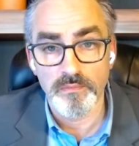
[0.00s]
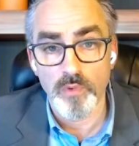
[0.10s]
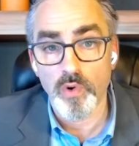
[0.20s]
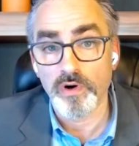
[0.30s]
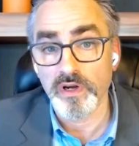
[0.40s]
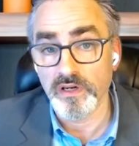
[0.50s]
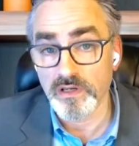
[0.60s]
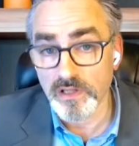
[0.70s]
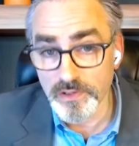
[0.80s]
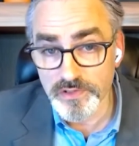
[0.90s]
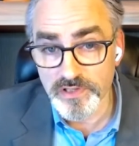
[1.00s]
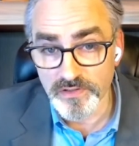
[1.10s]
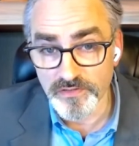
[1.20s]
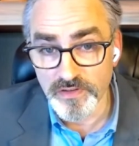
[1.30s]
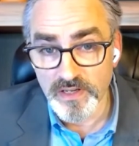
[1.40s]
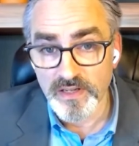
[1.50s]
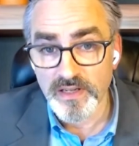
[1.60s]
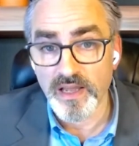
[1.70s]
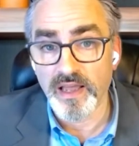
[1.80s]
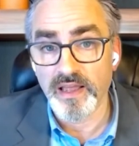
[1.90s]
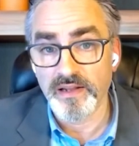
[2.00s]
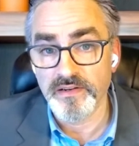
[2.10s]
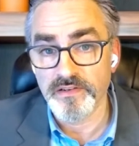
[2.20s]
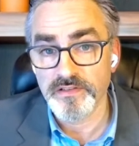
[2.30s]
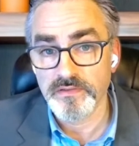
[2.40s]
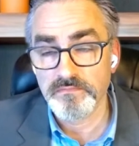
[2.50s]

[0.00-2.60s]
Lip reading: more inclusive and